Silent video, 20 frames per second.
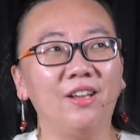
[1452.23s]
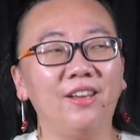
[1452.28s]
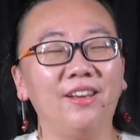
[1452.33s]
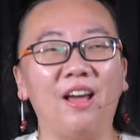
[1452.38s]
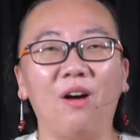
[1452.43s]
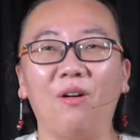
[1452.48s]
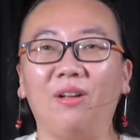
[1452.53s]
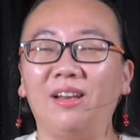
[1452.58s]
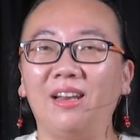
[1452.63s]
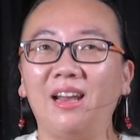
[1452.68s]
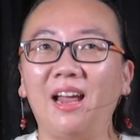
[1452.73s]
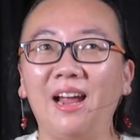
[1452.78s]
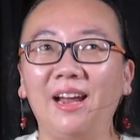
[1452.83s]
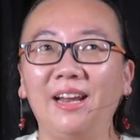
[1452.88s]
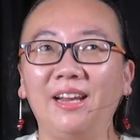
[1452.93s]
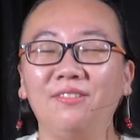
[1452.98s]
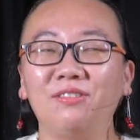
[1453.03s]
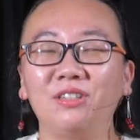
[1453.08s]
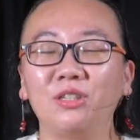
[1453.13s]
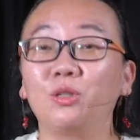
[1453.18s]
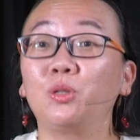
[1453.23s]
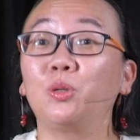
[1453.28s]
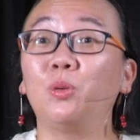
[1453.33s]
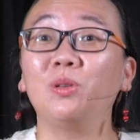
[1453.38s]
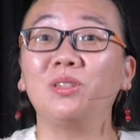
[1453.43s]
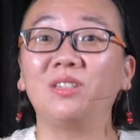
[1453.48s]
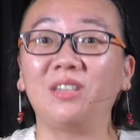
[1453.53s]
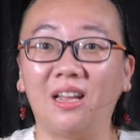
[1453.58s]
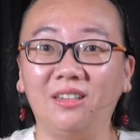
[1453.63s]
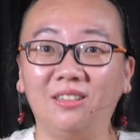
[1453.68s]
in our lives
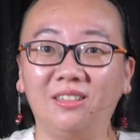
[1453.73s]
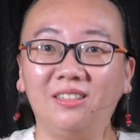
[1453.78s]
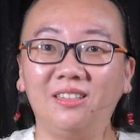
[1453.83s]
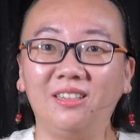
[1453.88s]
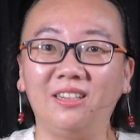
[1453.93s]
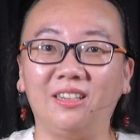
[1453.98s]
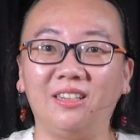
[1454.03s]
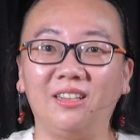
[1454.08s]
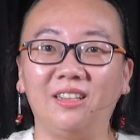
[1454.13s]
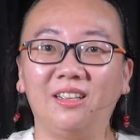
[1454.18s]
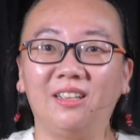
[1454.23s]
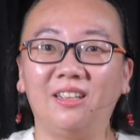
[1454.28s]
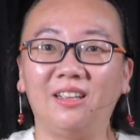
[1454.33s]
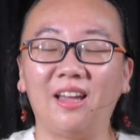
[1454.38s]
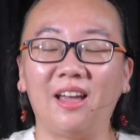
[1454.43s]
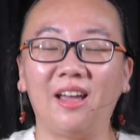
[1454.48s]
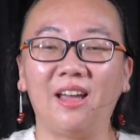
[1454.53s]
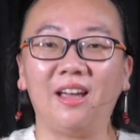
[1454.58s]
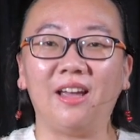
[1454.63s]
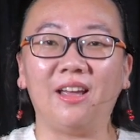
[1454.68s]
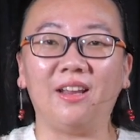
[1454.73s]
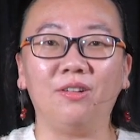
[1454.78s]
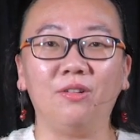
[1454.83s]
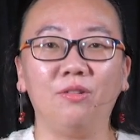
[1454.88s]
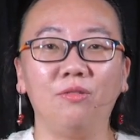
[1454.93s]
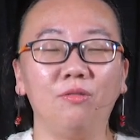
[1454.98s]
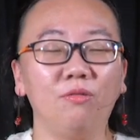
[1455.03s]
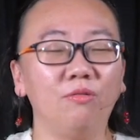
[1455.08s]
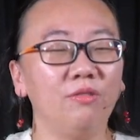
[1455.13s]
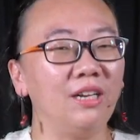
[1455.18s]
so suddenly
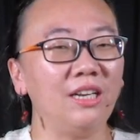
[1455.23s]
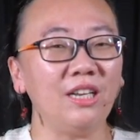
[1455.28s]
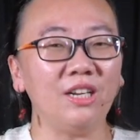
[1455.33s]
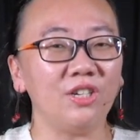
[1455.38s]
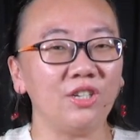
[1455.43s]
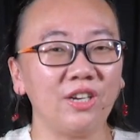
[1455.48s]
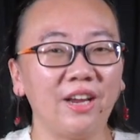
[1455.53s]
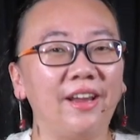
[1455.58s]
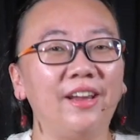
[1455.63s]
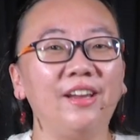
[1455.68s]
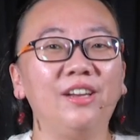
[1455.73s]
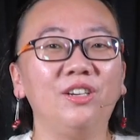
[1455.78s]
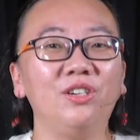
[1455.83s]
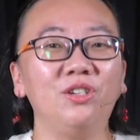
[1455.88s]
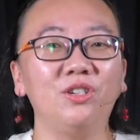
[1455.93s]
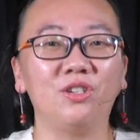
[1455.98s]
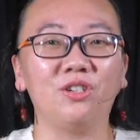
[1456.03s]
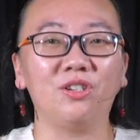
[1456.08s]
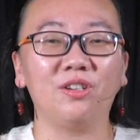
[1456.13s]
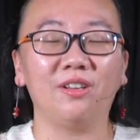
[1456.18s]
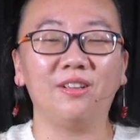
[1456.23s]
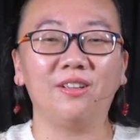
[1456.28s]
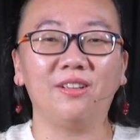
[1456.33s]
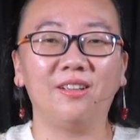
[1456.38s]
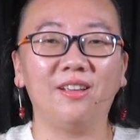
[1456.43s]
and really changed